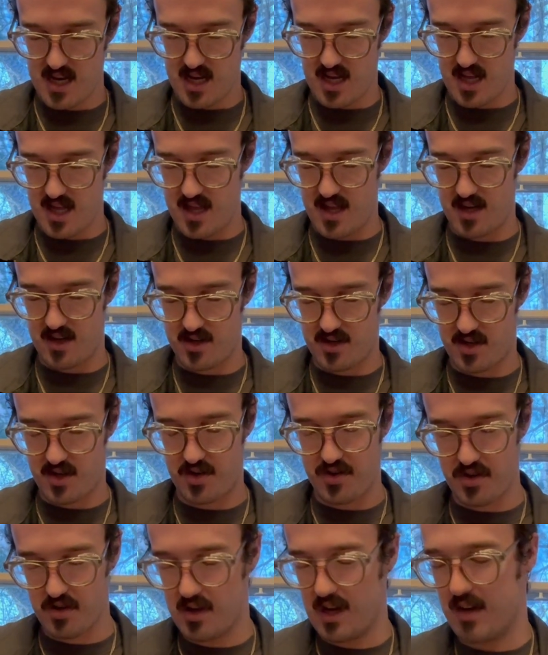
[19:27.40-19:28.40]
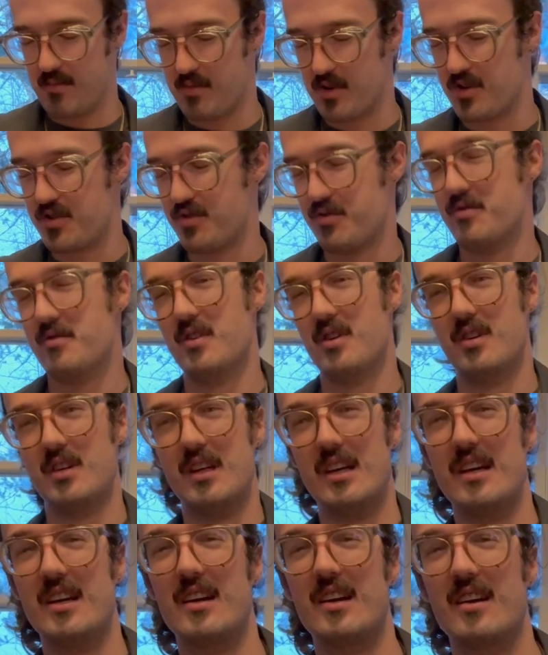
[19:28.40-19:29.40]
there's good opportunity
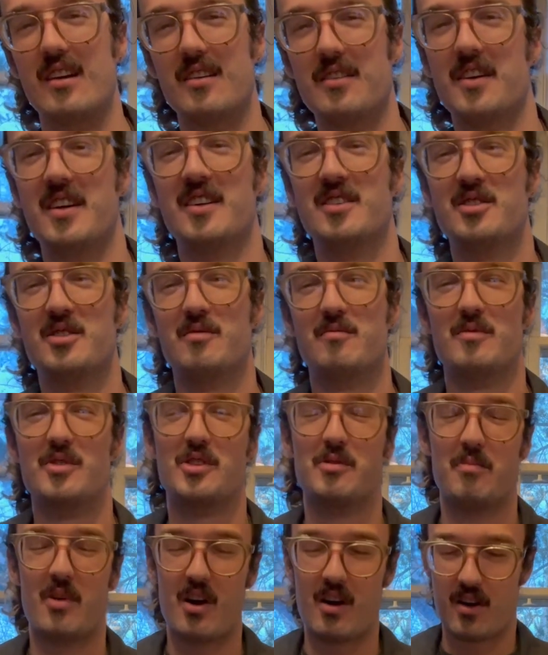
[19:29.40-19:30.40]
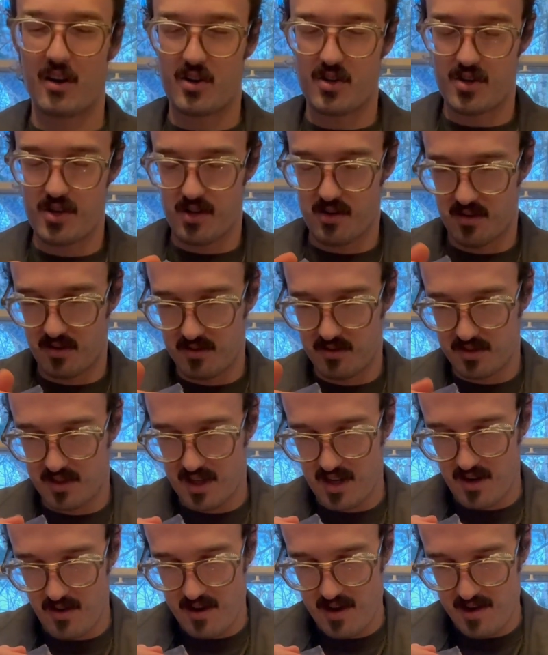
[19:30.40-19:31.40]
here to get some spark shows
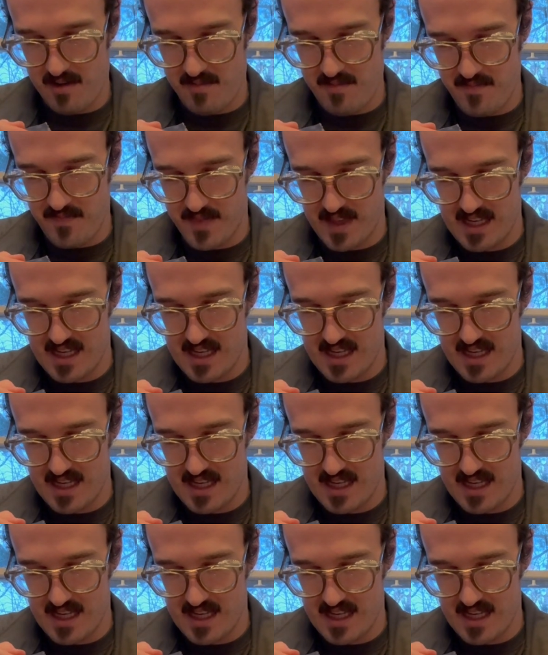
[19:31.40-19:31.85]
going.